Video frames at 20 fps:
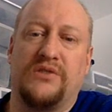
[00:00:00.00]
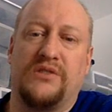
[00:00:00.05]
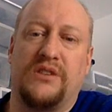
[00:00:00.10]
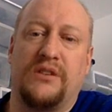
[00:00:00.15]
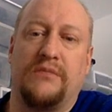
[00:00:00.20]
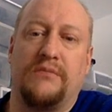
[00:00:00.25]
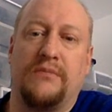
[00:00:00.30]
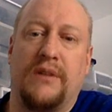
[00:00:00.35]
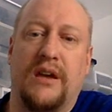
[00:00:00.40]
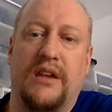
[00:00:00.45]

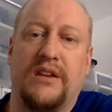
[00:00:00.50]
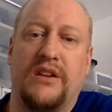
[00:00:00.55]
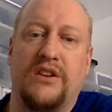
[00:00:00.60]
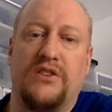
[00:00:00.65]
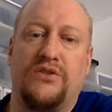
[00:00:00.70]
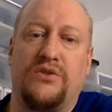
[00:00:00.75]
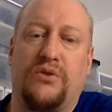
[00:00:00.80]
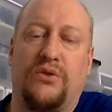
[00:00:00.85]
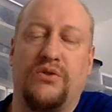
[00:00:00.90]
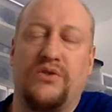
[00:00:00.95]
some
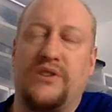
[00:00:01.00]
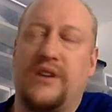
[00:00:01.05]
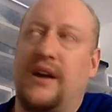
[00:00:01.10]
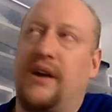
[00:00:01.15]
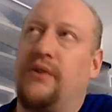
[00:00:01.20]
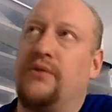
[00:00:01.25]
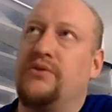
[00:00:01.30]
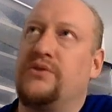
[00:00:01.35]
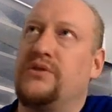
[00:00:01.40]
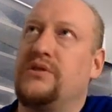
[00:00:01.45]
additional
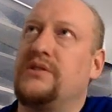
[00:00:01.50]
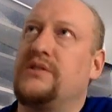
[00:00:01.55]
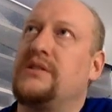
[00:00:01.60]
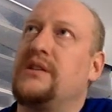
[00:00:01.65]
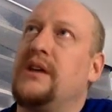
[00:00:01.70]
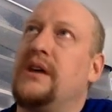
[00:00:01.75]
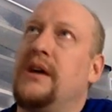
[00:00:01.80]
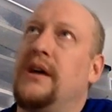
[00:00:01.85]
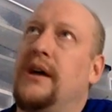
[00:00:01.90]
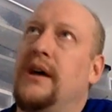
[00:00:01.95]
challenges.
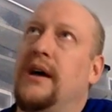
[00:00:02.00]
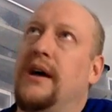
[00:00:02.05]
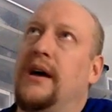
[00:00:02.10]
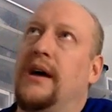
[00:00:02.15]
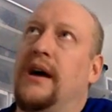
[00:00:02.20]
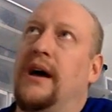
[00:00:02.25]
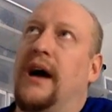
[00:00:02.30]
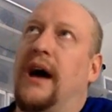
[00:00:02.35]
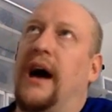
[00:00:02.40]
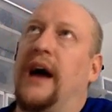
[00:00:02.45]

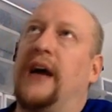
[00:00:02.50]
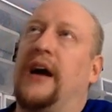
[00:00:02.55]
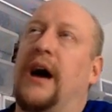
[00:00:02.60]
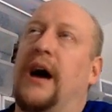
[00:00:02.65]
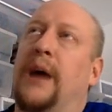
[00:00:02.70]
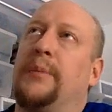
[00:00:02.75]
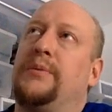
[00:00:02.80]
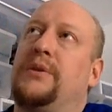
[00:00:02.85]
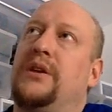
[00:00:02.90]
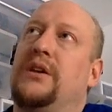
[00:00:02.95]
I
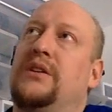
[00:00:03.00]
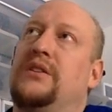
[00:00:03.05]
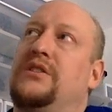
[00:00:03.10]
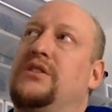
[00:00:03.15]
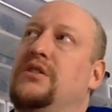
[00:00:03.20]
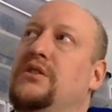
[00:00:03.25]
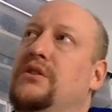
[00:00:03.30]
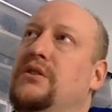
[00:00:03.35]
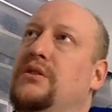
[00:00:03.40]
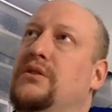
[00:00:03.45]
opted
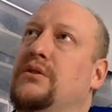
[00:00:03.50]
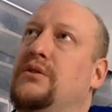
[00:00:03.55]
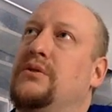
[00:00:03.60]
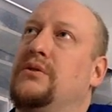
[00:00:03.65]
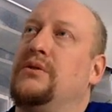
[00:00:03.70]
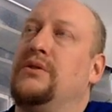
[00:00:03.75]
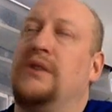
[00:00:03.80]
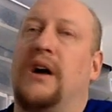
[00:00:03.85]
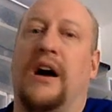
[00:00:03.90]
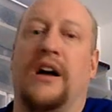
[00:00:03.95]
to
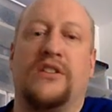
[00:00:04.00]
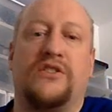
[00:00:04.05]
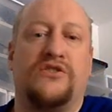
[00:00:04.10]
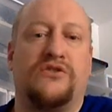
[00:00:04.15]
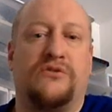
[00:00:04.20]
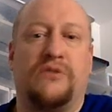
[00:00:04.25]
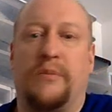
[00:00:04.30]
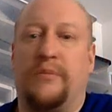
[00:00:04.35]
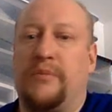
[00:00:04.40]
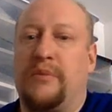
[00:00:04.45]
not
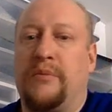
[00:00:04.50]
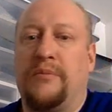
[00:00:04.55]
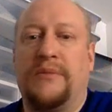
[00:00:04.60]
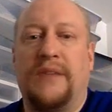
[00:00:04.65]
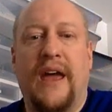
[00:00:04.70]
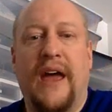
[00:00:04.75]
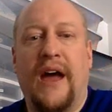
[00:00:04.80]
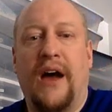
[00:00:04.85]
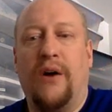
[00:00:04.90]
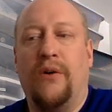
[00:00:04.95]
strip them
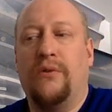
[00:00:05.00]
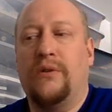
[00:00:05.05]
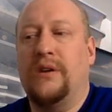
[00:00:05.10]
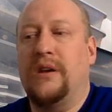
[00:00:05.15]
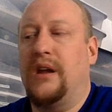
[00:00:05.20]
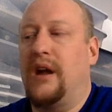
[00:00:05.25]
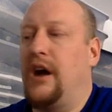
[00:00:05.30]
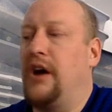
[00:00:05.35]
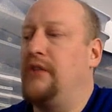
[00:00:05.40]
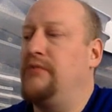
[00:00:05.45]

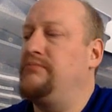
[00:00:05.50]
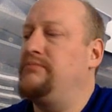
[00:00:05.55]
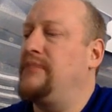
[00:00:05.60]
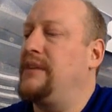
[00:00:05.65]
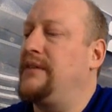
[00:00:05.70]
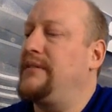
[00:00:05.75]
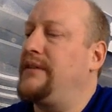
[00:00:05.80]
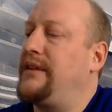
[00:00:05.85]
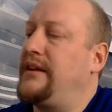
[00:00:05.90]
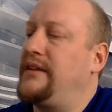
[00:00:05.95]
down. I
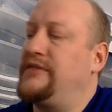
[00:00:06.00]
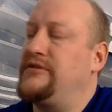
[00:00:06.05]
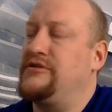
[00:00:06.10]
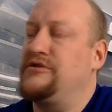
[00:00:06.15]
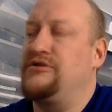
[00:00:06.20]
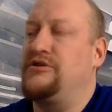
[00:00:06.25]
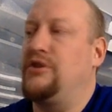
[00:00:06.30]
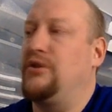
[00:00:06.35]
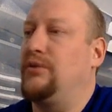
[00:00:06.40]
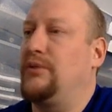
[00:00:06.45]

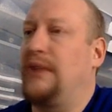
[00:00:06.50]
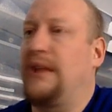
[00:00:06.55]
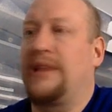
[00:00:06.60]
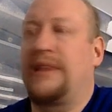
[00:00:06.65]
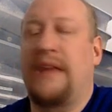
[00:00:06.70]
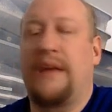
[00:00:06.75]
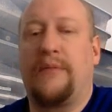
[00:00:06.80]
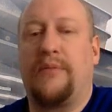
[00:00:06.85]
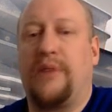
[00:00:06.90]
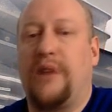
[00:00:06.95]
just don't like
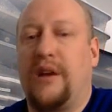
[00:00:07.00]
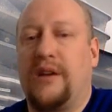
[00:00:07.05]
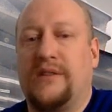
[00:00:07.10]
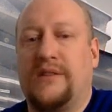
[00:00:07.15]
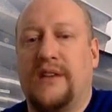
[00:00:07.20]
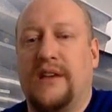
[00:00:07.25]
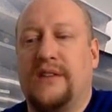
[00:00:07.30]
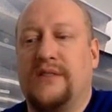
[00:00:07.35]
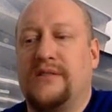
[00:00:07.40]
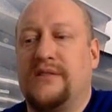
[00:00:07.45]
that
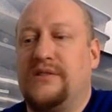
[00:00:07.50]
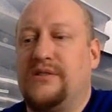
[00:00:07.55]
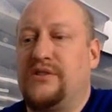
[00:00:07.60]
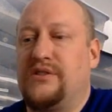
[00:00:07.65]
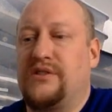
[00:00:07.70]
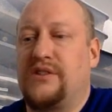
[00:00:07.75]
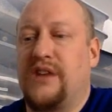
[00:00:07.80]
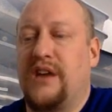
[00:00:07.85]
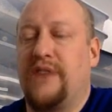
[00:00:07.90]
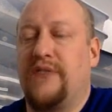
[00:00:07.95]
process. It's
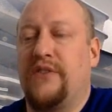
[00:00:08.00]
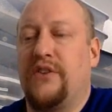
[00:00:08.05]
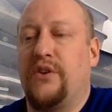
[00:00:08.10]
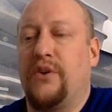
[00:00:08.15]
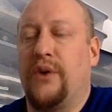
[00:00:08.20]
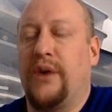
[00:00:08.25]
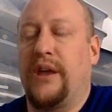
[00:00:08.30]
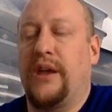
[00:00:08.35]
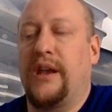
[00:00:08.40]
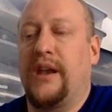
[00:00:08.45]
just kind of
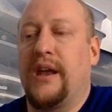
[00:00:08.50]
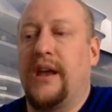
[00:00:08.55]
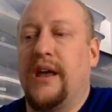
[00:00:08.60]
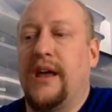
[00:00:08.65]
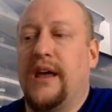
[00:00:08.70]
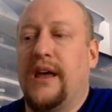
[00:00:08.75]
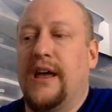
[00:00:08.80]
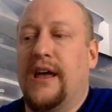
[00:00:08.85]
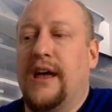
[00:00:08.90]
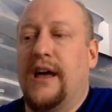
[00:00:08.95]
annoying.
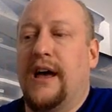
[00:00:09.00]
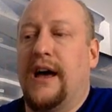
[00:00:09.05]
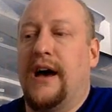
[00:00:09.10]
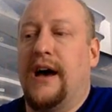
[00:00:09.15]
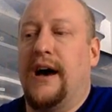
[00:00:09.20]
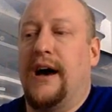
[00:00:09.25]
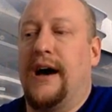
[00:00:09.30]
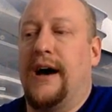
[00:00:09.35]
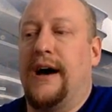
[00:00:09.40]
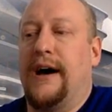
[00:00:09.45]

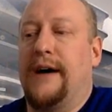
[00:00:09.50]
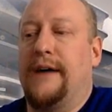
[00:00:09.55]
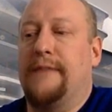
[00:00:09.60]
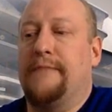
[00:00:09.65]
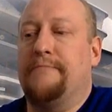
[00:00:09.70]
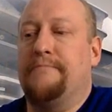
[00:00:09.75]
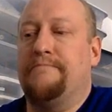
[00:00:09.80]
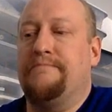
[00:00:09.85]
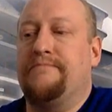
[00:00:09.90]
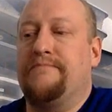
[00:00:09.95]

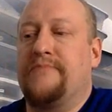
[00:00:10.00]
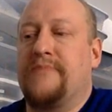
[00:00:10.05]
But